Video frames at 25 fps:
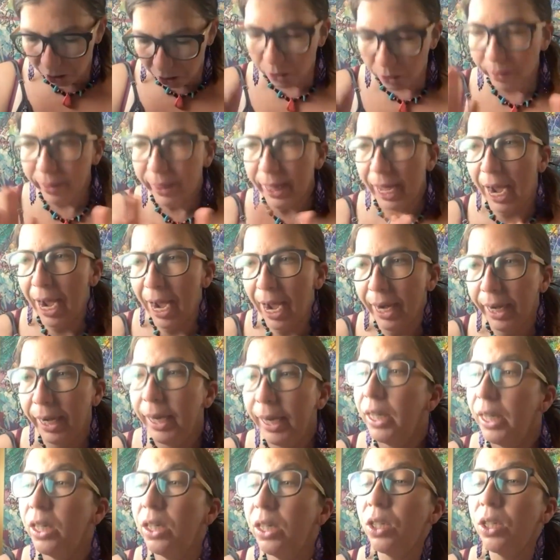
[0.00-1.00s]
So that
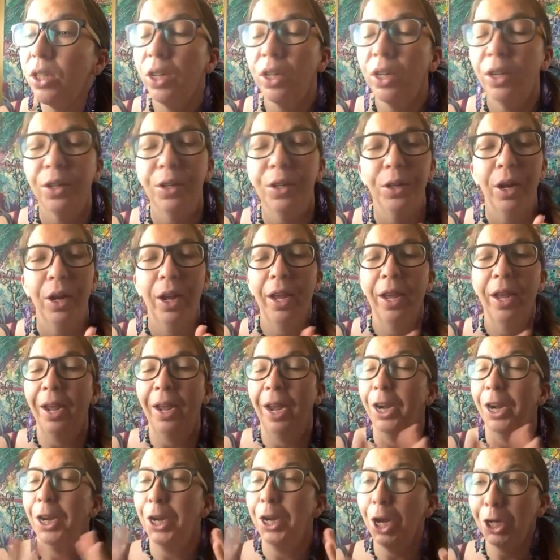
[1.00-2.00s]
is,
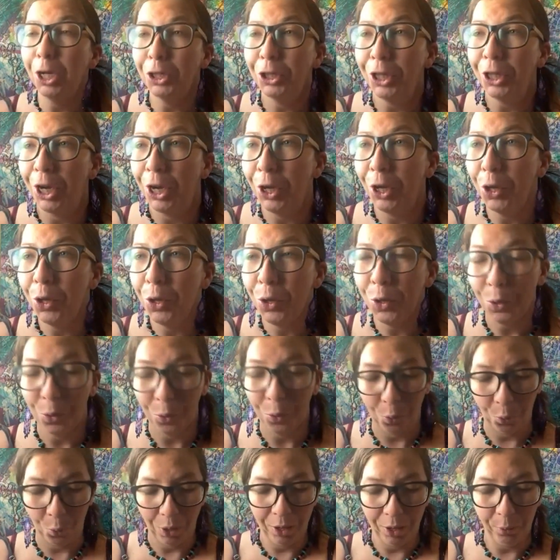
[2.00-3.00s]
in a nutshell,
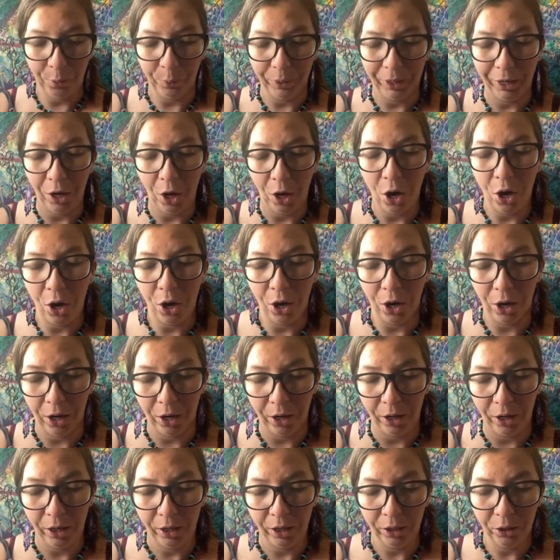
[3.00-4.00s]
what we
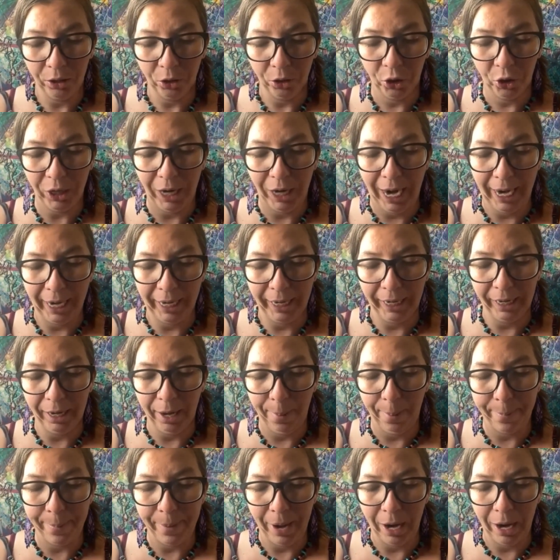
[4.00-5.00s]
are chatting
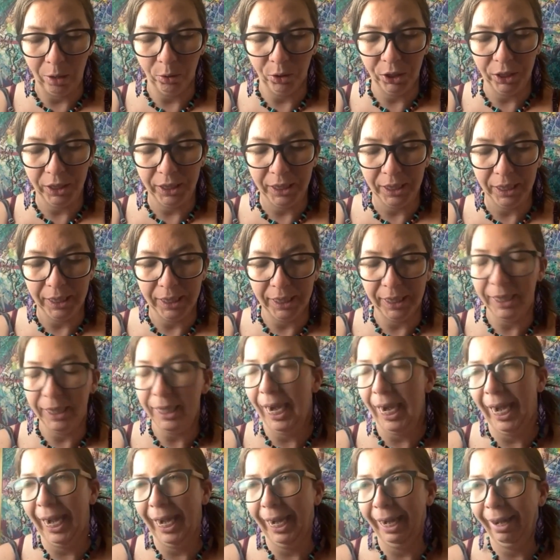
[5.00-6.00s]
about
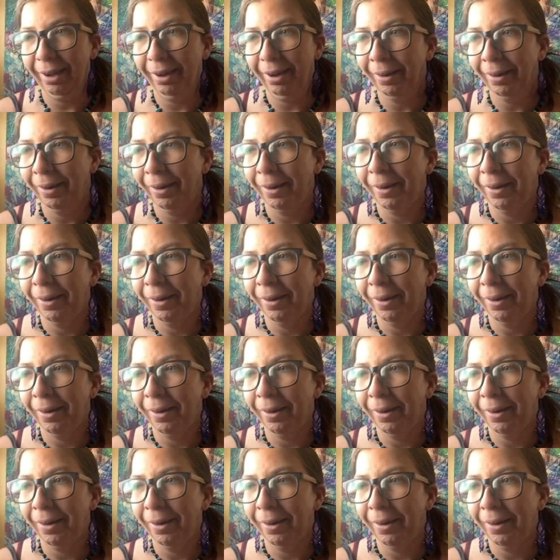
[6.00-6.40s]
today.